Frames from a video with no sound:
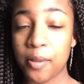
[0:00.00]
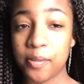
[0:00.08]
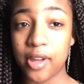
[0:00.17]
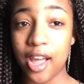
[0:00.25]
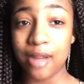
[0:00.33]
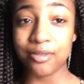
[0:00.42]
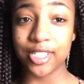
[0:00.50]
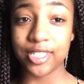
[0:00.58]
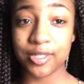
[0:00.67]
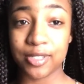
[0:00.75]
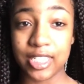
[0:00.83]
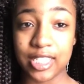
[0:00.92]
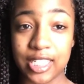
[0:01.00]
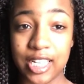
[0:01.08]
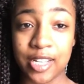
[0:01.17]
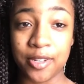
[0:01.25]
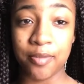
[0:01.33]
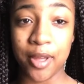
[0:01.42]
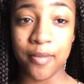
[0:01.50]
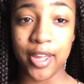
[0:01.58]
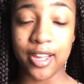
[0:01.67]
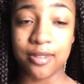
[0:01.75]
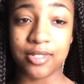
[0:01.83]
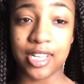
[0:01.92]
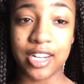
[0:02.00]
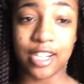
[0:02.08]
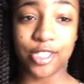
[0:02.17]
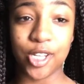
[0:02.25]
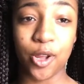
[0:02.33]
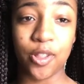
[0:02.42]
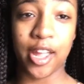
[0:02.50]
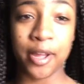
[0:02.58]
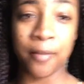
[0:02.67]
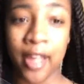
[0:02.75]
But I'm just getting my makeup done. I'll show you like